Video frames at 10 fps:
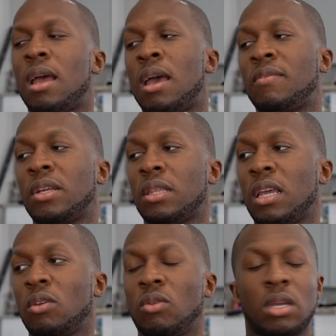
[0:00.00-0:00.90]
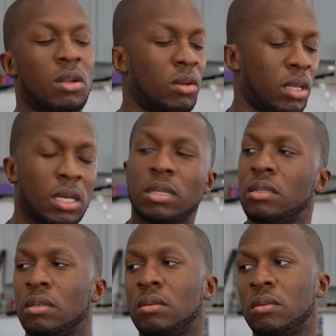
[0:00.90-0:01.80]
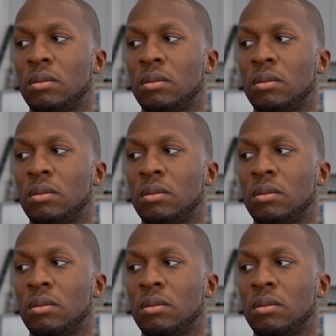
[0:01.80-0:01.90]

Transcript: that everything you need on the list?